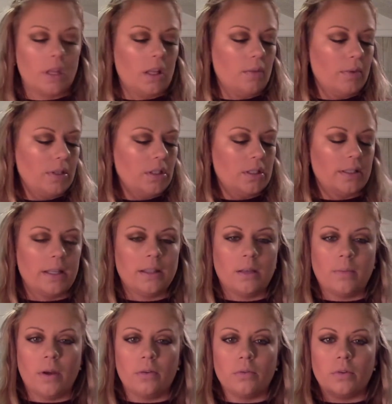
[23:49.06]
Let me just put
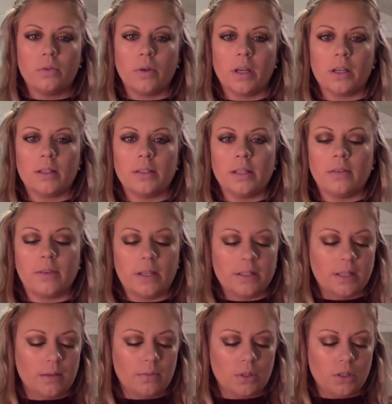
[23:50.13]
them out real quick because I've got
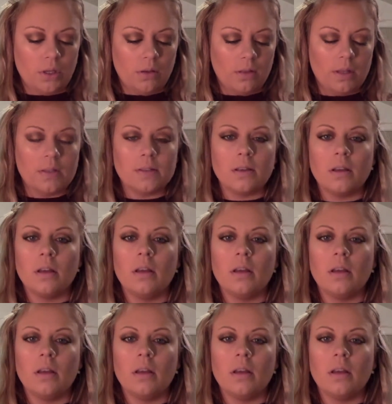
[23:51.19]
time to show you these.